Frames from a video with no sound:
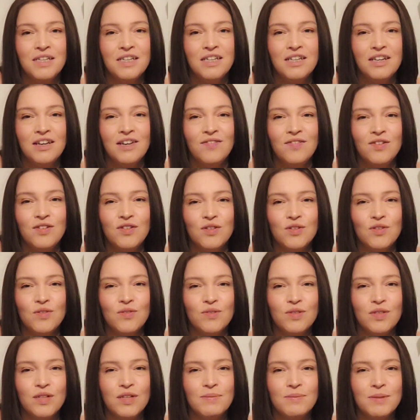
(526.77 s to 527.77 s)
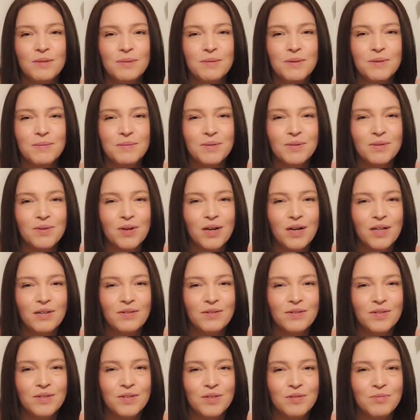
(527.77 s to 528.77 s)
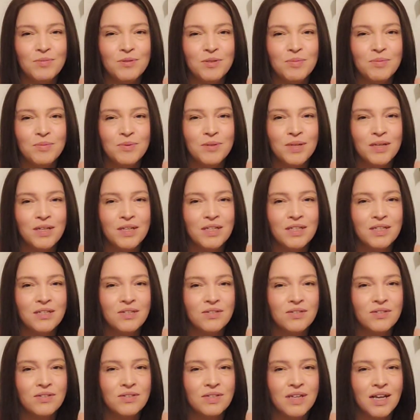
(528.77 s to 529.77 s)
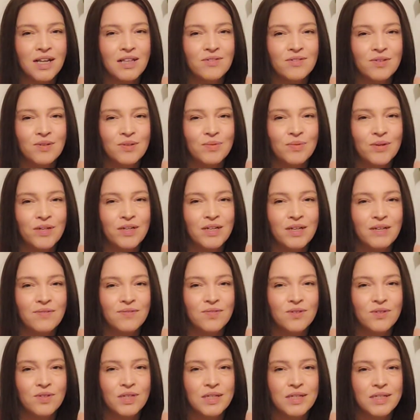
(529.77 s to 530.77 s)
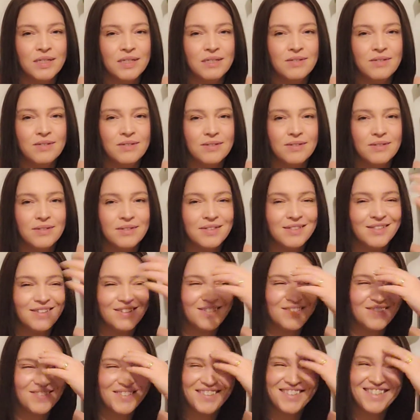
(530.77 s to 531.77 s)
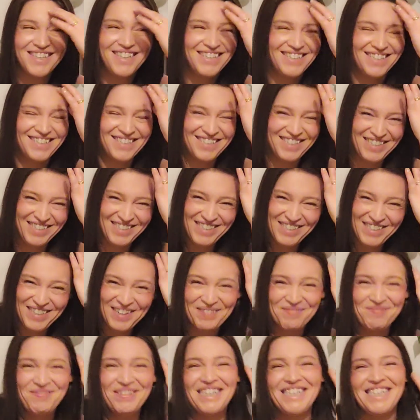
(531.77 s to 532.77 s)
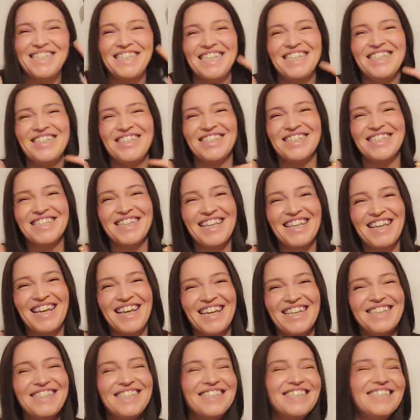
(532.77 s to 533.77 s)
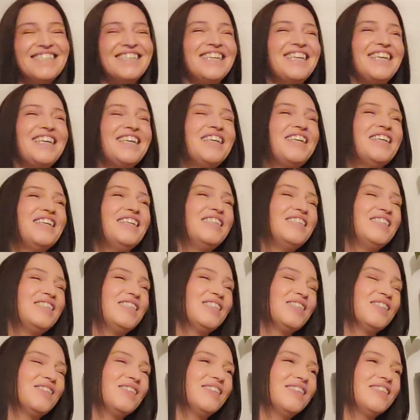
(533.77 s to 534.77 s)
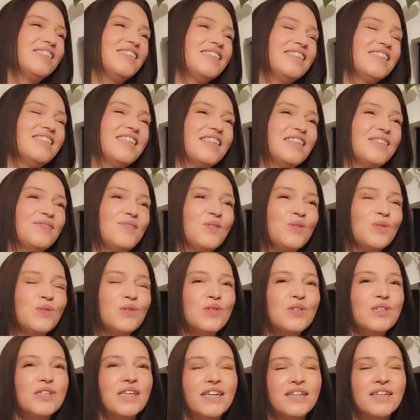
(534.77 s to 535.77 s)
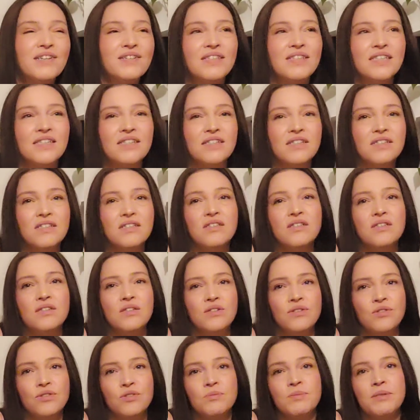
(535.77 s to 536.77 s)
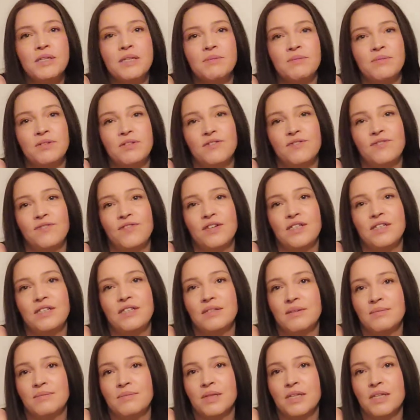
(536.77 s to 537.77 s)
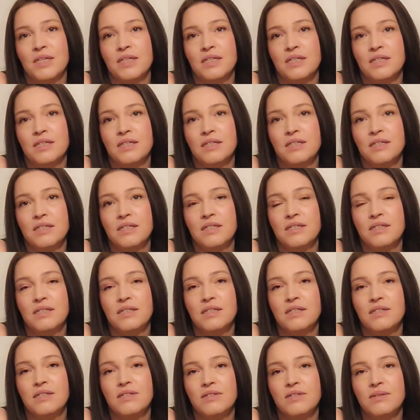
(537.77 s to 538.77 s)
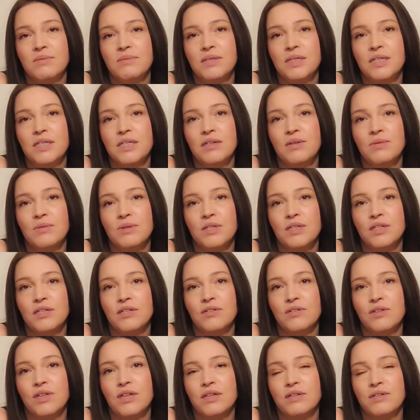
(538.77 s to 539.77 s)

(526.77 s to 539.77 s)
eventually over time sometimes they're hiring new people at your salary rate after 10 years. It's like, you gotta pay attention to that. So I think that if you look out there, you'll be able to find something. There's something here where like you're like